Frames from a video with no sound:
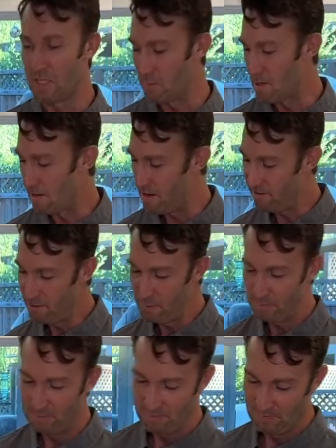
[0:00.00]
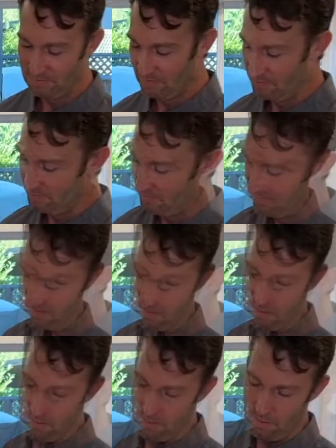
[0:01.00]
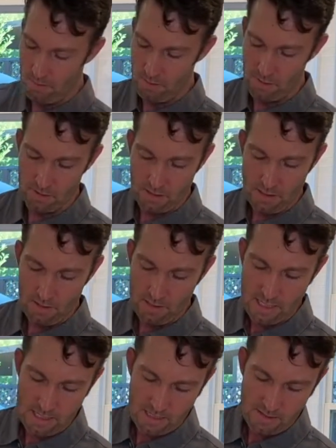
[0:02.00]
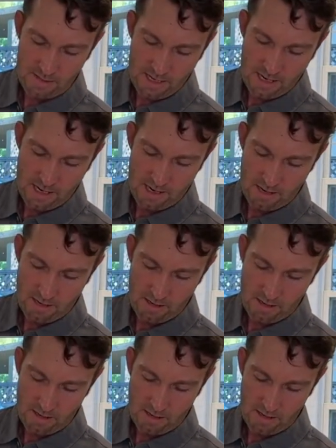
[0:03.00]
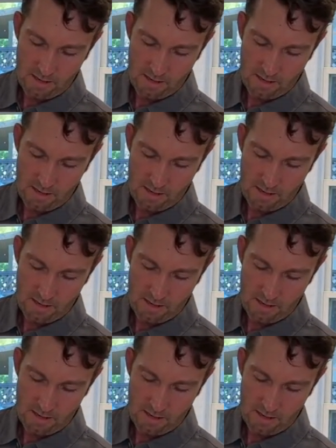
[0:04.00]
Best smell ever. Just get that in there.